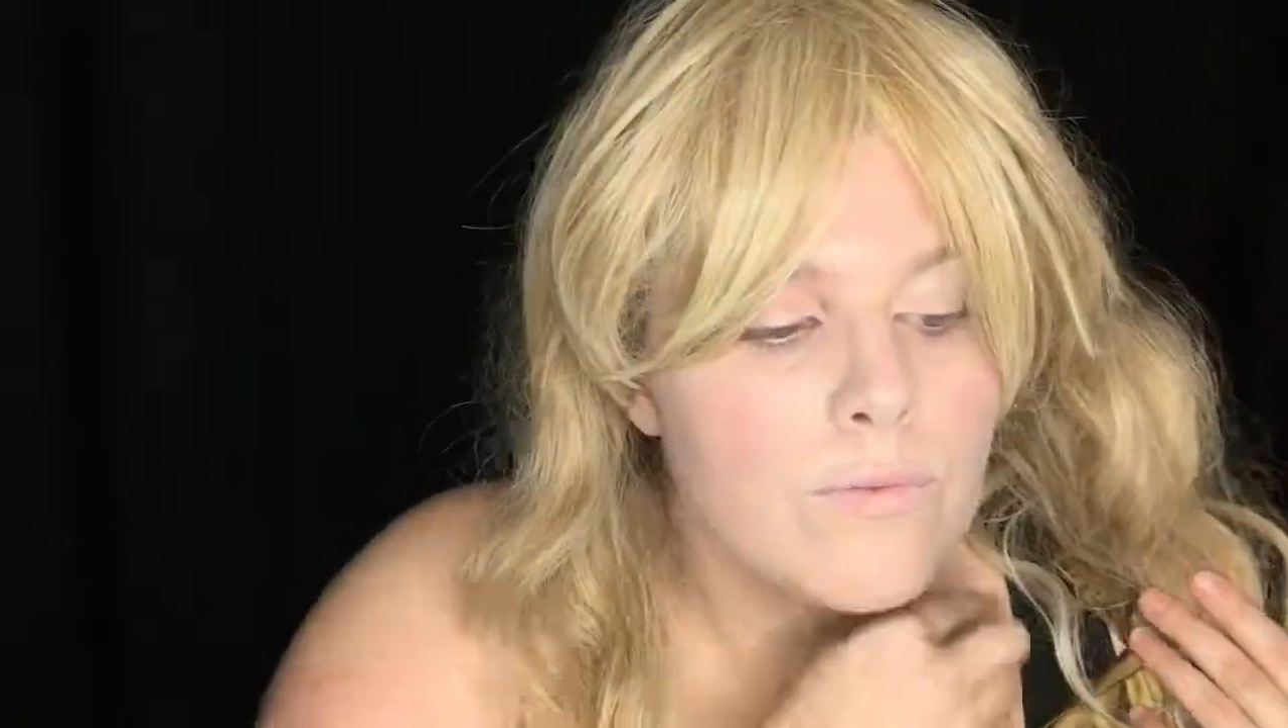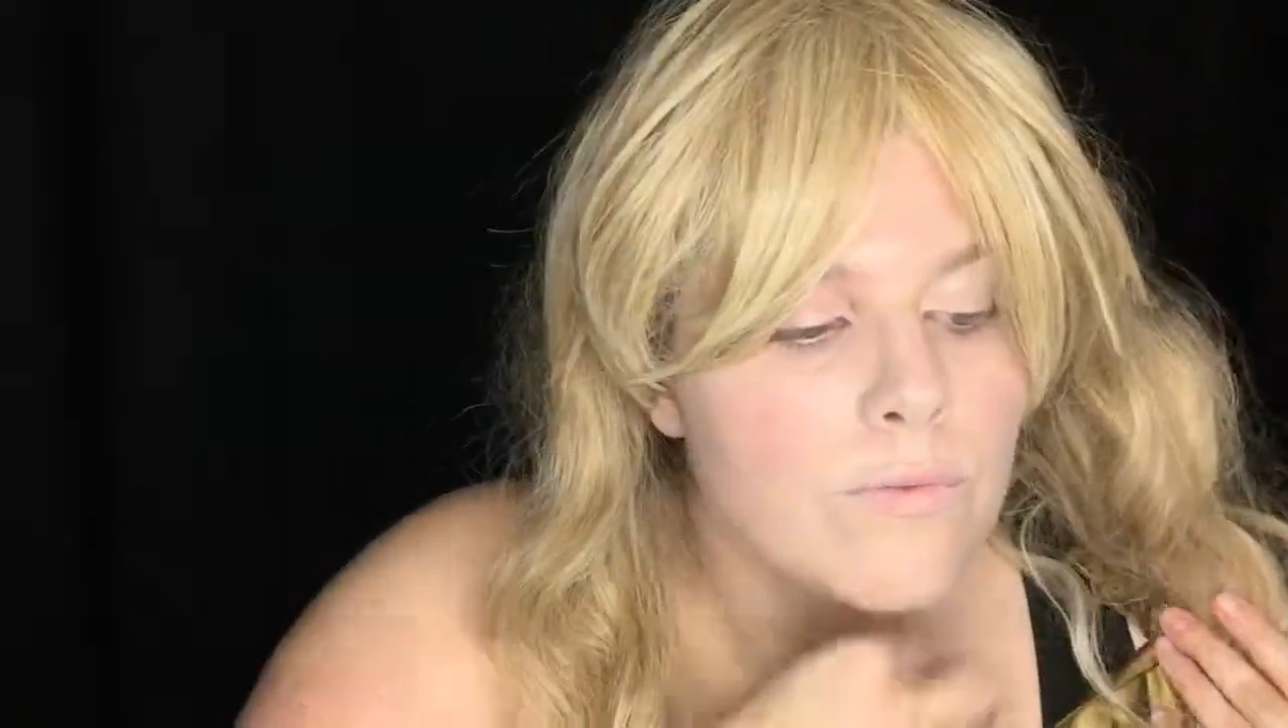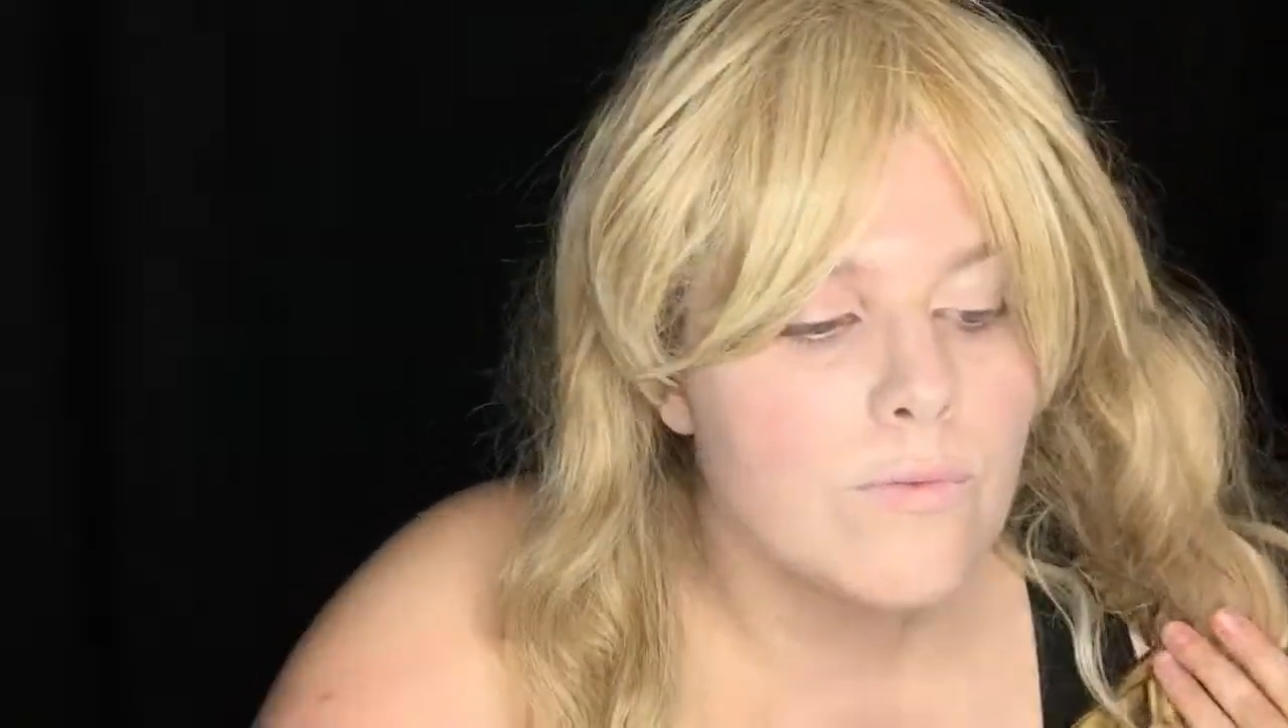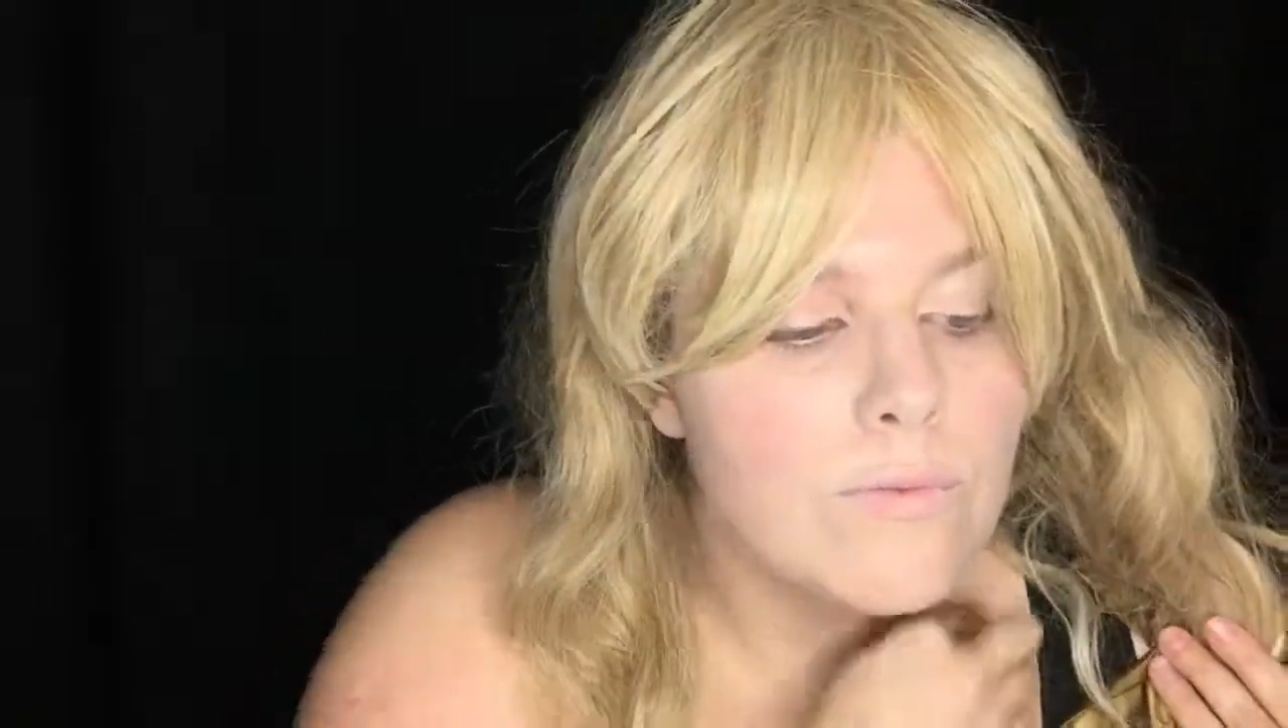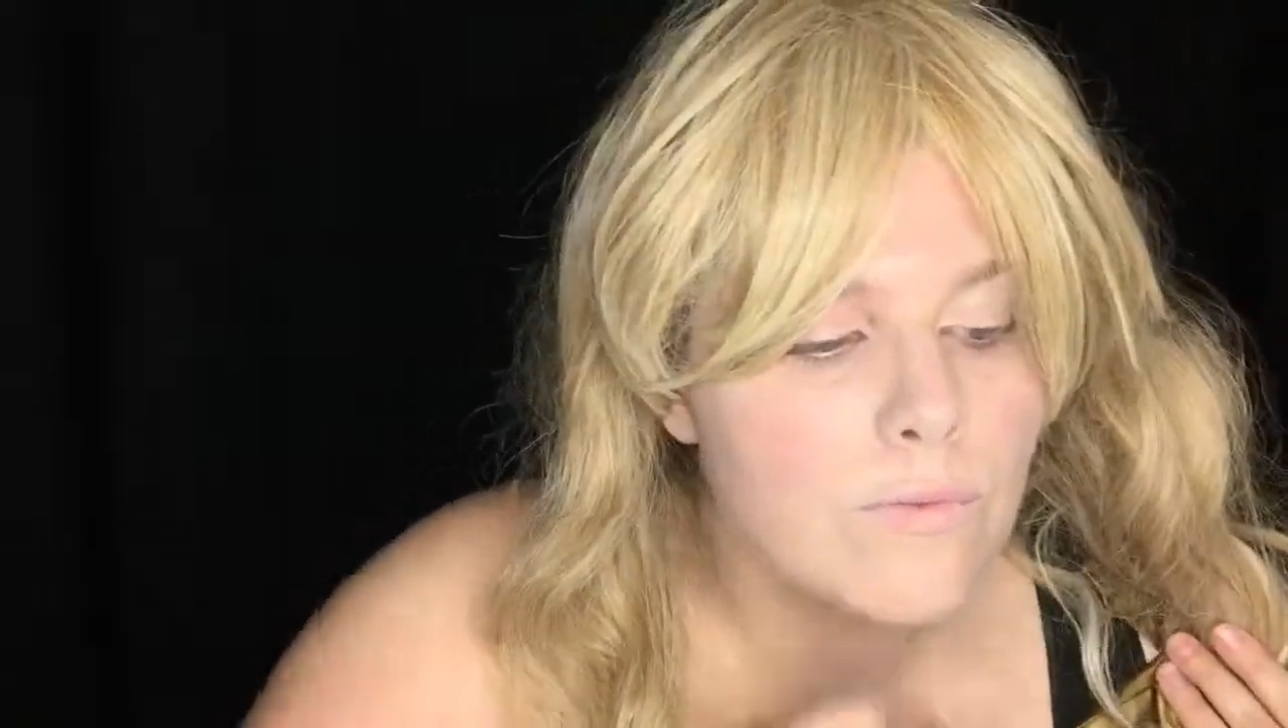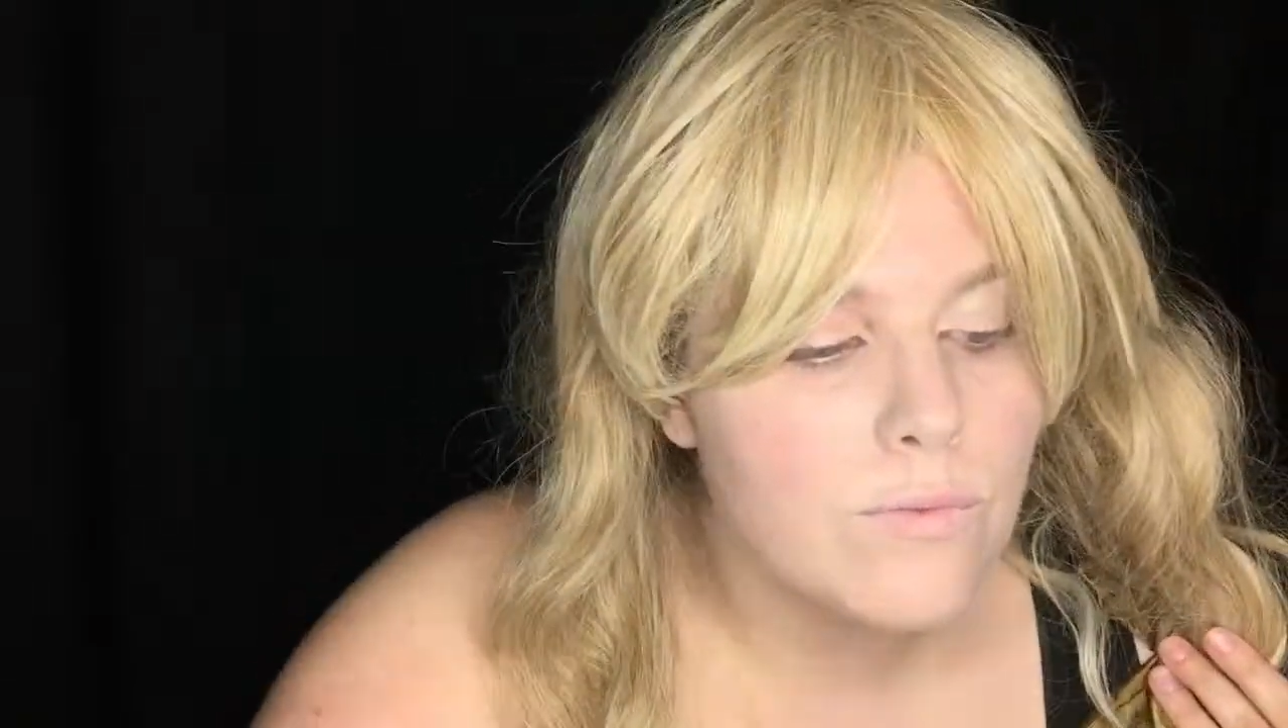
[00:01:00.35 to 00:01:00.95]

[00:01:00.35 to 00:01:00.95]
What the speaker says: lurking